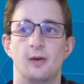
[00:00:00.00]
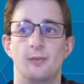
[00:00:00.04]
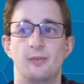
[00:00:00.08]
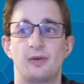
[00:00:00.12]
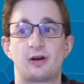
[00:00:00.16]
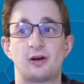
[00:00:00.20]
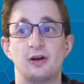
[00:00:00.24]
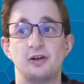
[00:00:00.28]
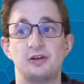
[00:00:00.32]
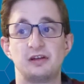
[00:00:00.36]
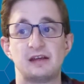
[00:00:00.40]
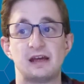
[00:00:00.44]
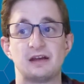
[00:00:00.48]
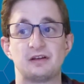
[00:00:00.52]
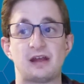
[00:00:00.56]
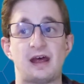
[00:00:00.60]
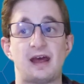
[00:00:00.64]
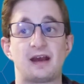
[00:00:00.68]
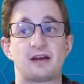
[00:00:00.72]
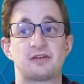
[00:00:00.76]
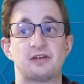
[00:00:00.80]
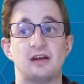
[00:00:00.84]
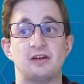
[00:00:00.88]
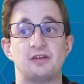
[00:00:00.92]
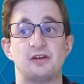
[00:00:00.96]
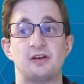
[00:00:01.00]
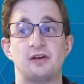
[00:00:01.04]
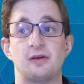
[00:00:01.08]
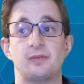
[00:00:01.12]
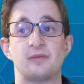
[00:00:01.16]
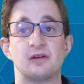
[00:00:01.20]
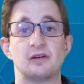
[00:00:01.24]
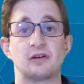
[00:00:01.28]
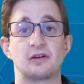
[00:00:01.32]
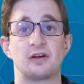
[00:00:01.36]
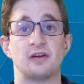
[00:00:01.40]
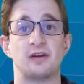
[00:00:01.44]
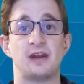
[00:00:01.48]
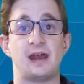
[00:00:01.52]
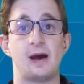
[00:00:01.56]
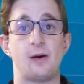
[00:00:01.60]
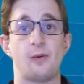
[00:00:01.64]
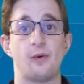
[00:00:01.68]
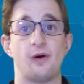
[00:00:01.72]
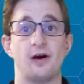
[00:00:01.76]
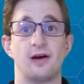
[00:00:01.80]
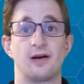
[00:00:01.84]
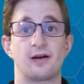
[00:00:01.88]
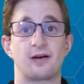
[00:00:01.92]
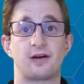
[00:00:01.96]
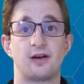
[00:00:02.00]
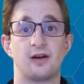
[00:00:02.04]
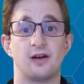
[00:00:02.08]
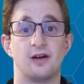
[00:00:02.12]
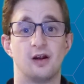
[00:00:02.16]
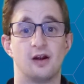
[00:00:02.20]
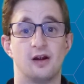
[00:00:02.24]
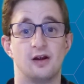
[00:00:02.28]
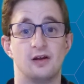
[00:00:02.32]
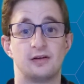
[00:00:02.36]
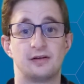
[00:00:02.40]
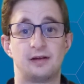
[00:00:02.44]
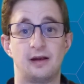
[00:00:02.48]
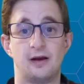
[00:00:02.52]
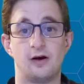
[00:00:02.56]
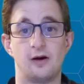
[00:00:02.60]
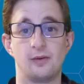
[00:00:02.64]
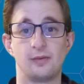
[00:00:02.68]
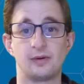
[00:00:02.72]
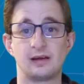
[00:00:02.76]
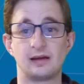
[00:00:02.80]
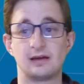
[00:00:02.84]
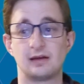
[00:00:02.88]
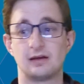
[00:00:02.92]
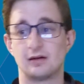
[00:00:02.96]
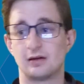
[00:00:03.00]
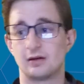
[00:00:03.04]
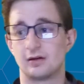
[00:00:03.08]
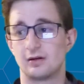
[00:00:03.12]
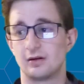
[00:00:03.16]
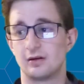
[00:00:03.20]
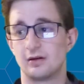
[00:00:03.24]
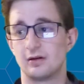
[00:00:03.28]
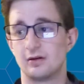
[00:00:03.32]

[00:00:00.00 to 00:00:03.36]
because he has access to the Misuka network. So, I mean,